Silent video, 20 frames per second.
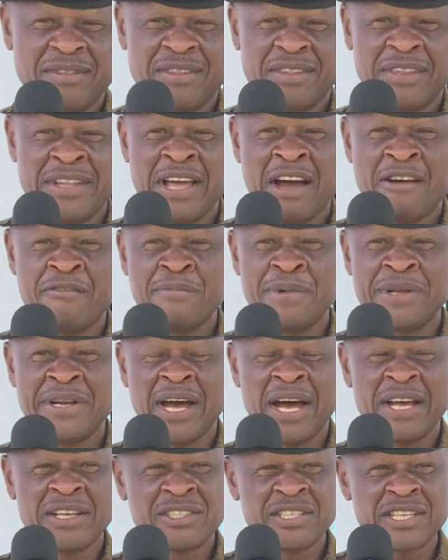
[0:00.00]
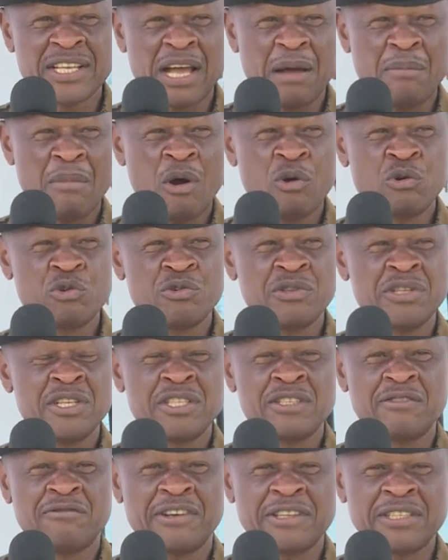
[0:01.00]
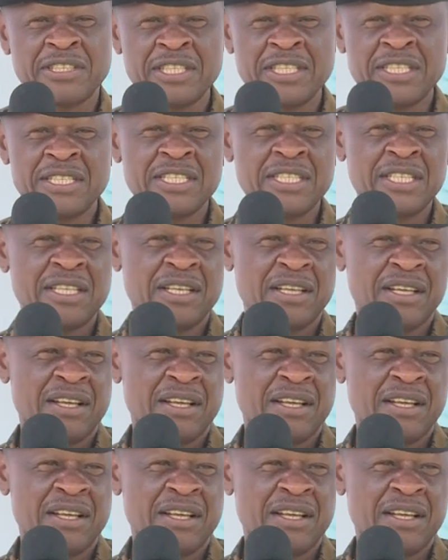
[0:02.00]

they have been asking about this facility.